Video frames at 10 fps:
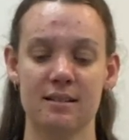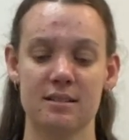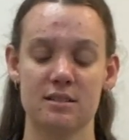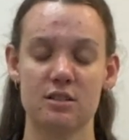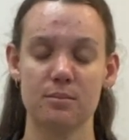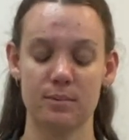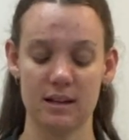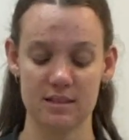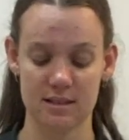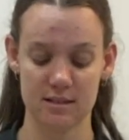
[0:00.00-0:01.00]

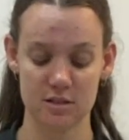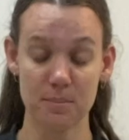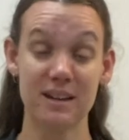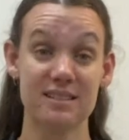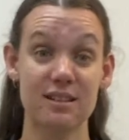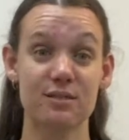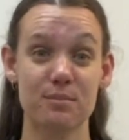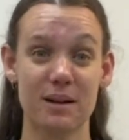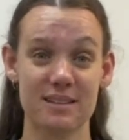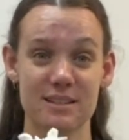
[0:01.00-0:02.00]
Stopping ourselves from
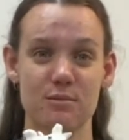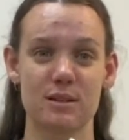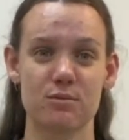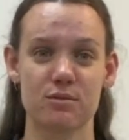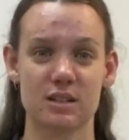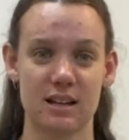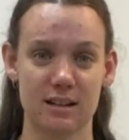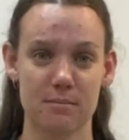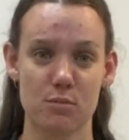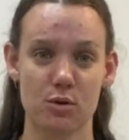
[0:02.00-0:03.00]
passing wind will
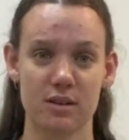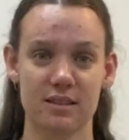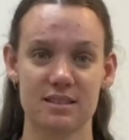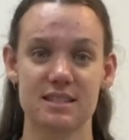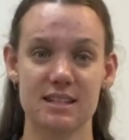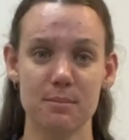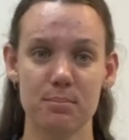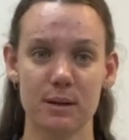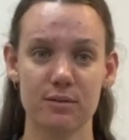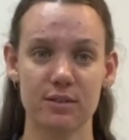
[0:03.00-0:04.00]
target more in this deep
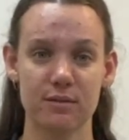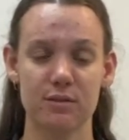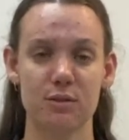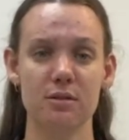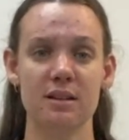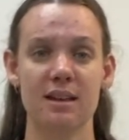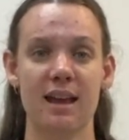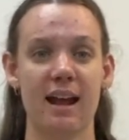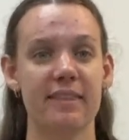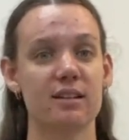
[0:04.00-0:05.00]
pelvic floor,
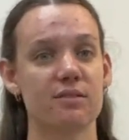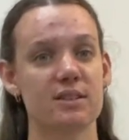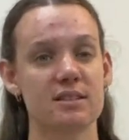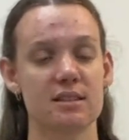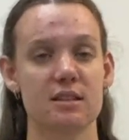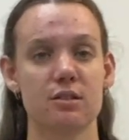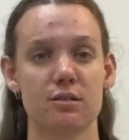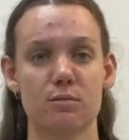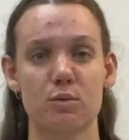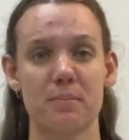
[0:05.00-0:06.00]
and then obviously the
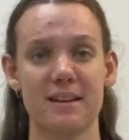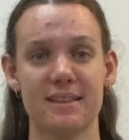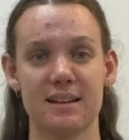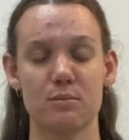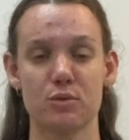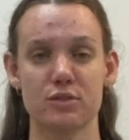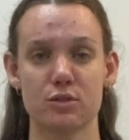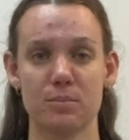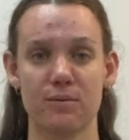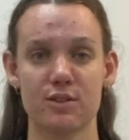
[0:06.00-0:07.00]
urine would be in that more
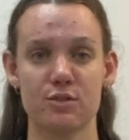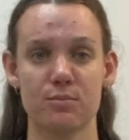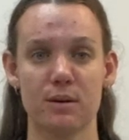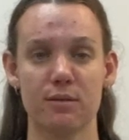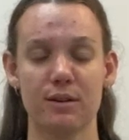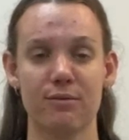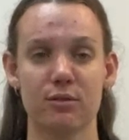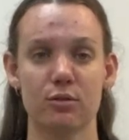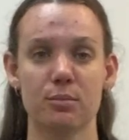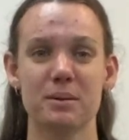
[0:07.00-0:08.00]
superficial pelvic
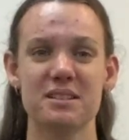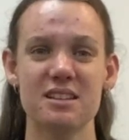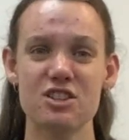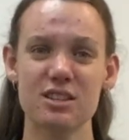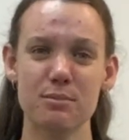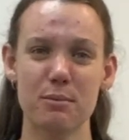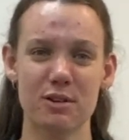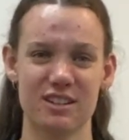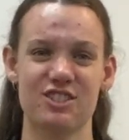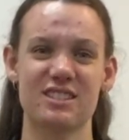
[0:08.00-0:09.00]
floor. But essentially we want
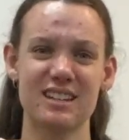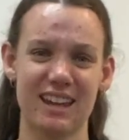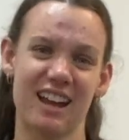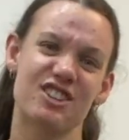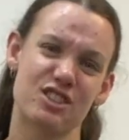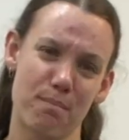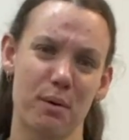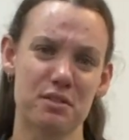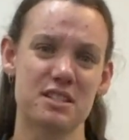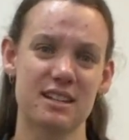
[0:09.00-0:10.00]
to just engage them
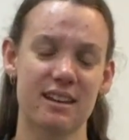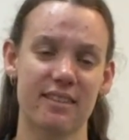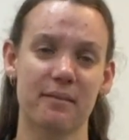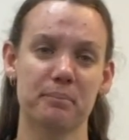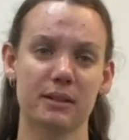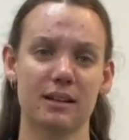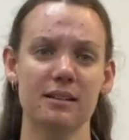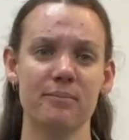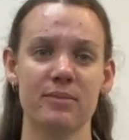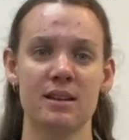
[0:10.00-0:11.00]
both together, okay?
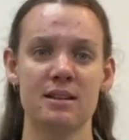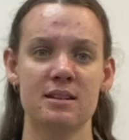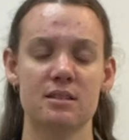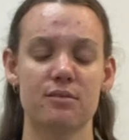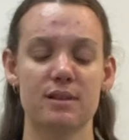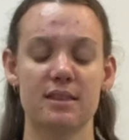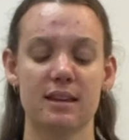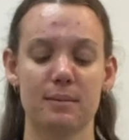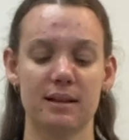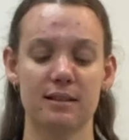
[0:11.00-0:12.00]
So if we think
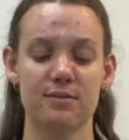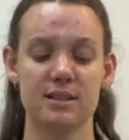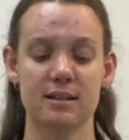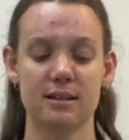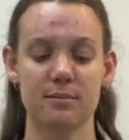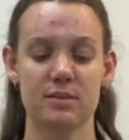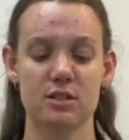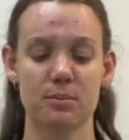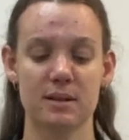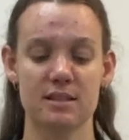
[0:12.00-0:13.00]
about lifting up,
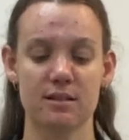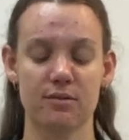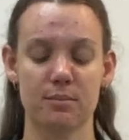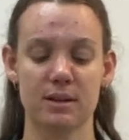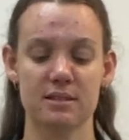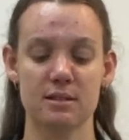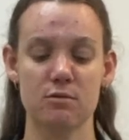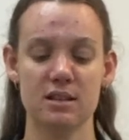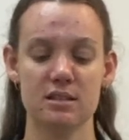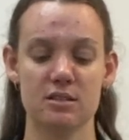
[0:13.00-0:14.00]
stopping yourself from passing
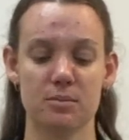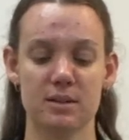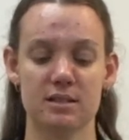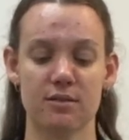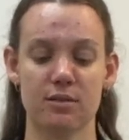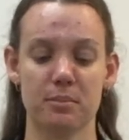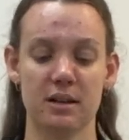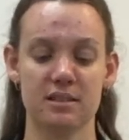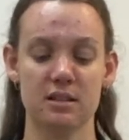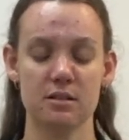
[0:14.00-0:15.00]
wind, stopping yourself from
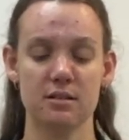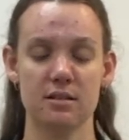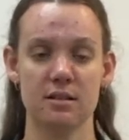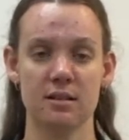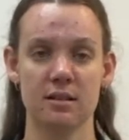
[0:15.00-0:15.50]
passing urine,